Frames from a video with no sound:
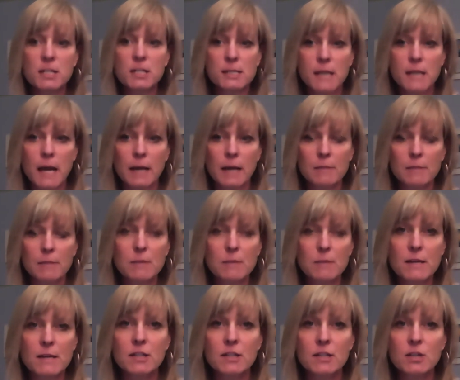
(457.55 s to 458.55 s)
that I'm
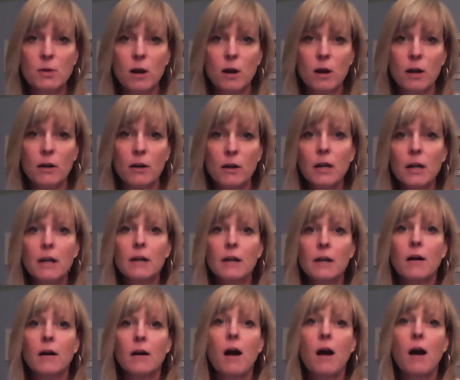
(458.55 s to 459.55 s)
speaking to are
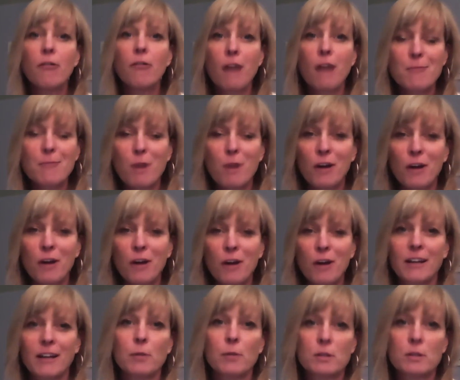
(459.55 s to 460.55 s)
online marketing
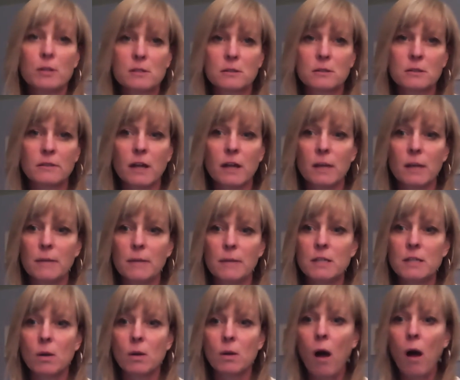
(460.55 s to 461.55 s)
and personal development.
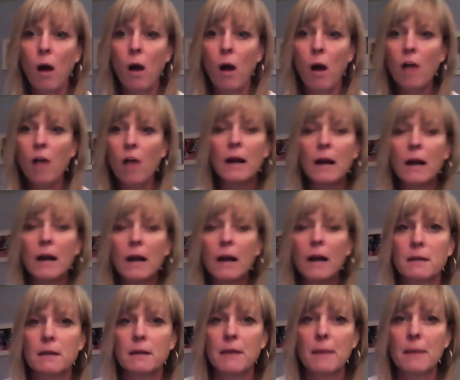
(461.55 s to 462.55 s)
So all of my content
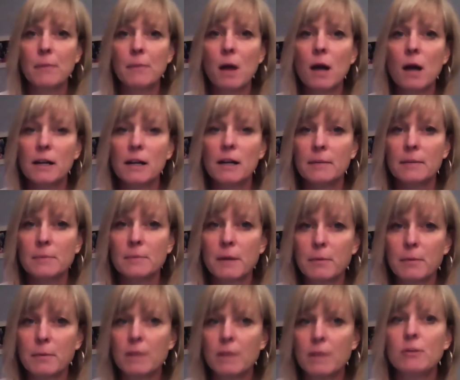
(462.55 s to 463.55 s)
on that blog
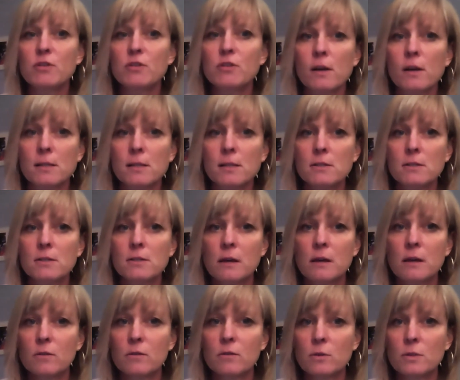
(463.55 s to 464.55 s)
pretty much falls into
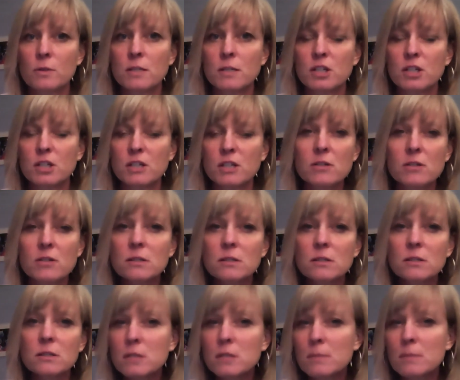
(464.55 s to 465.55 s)
those niches. There's
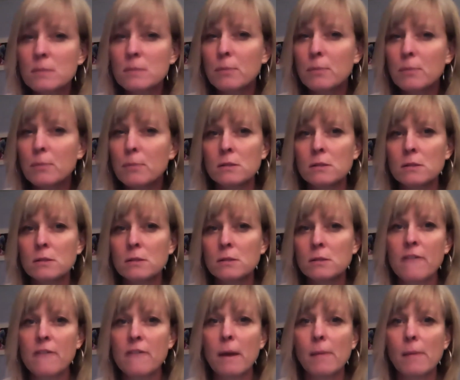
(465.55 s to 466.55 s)
some personal stuff
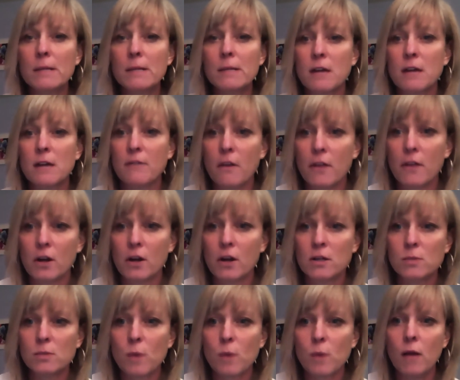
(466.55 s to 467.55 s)
about myself on there as
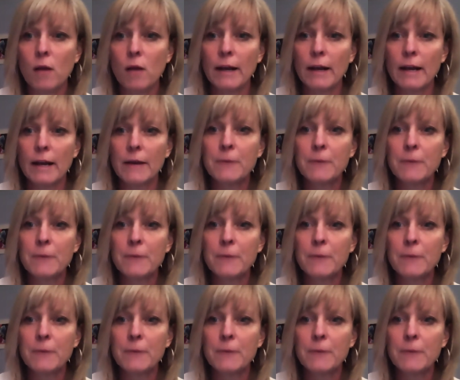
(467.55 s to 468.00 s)
well. Like I